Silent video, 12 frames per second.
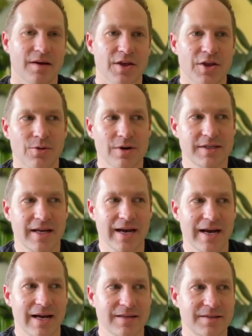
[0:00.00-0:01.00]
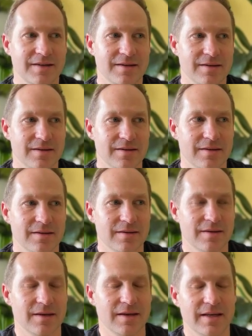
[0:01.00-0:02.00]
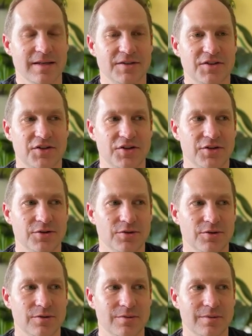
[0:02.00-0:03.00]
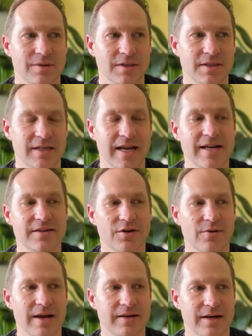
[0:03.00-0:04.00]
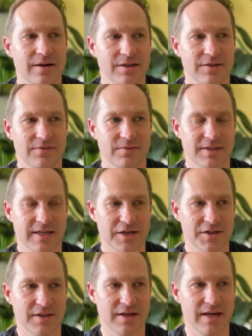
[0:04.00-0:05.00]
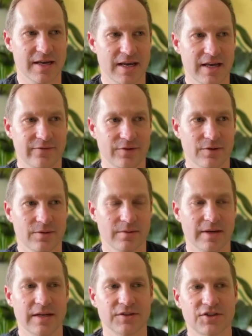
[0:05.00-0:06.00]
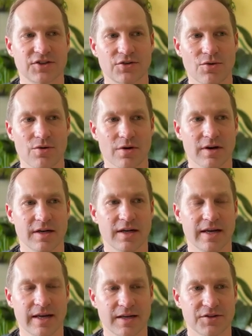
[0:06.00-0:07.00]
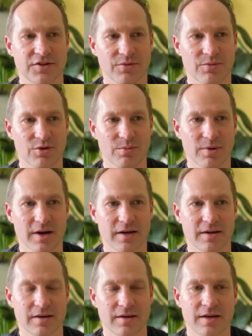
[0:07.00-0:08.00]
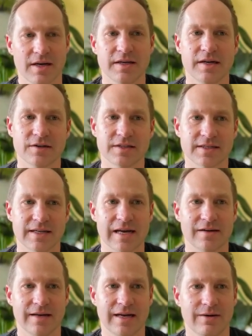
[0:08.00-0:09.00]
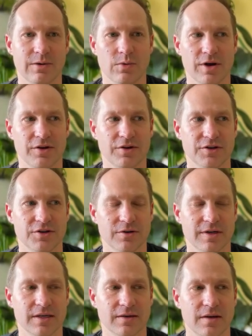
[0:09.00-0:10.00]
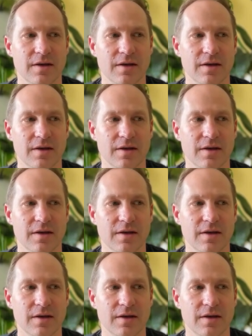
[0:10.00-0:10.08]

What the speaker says: your task is to take the grant narrative section that I gave you and score it against the rubric. And here's exactly how I want you to do it.